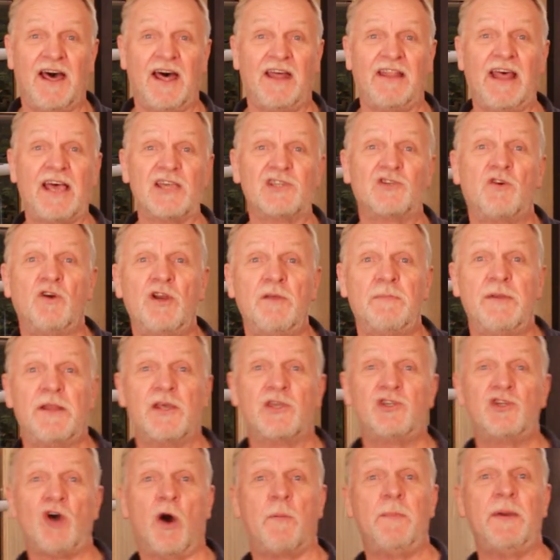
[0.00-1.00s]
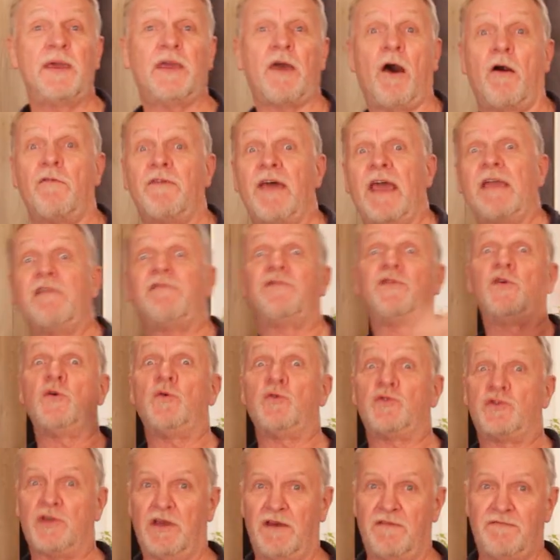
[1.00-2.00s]
That's going to be the topic of a
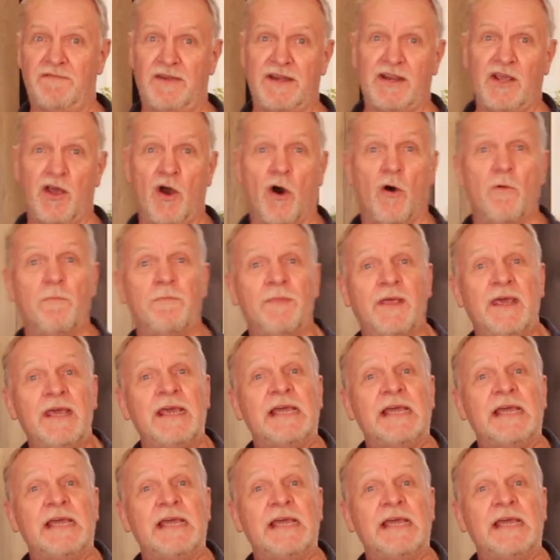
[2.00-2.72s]
future video.